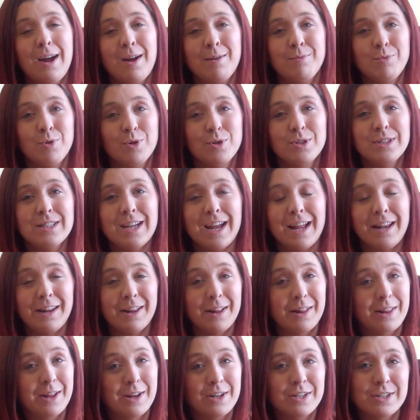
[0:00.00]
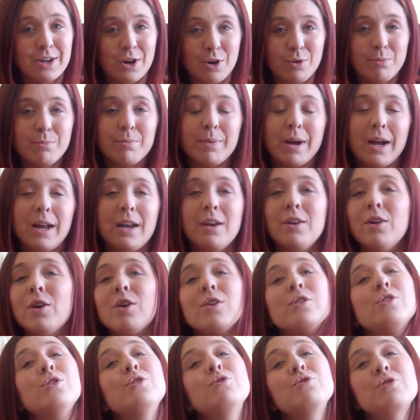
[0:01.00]
I'm not saying that they don't, but
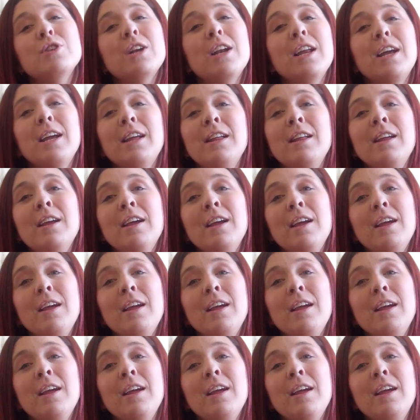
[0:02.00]
not usually,